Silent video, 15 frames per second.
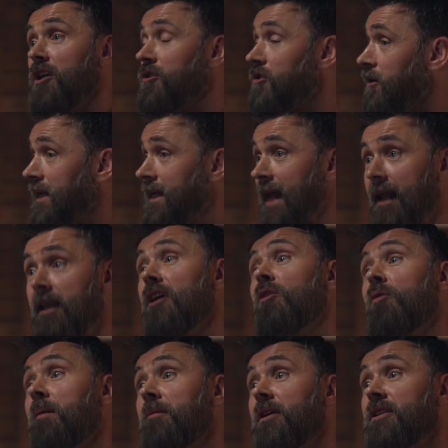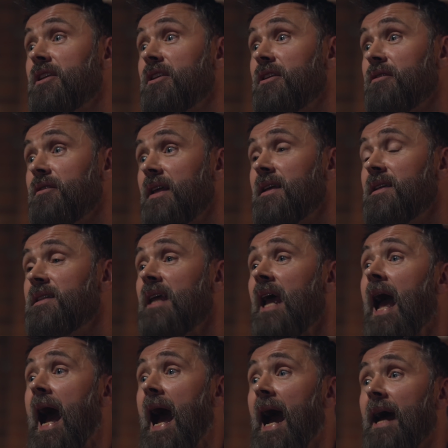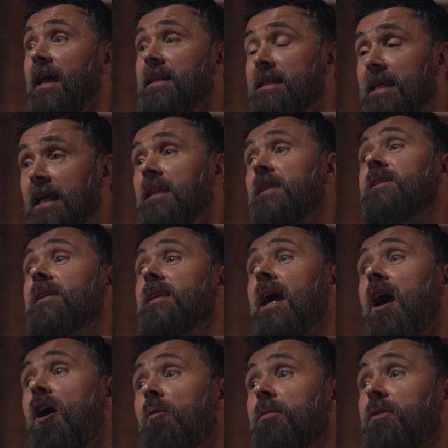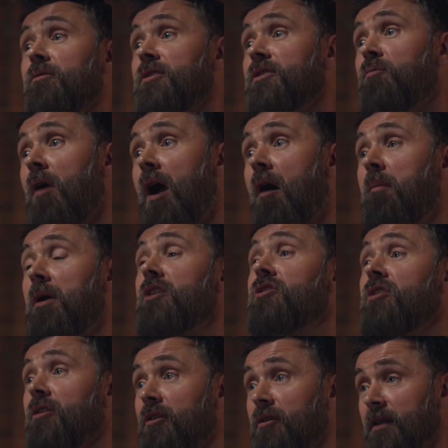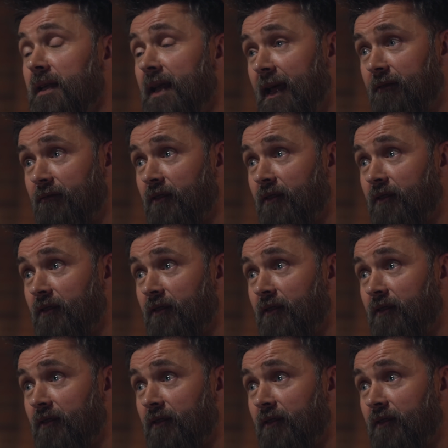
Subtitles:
You don't need any equipment to do this, and Dean is going to help you as well by showing you the leg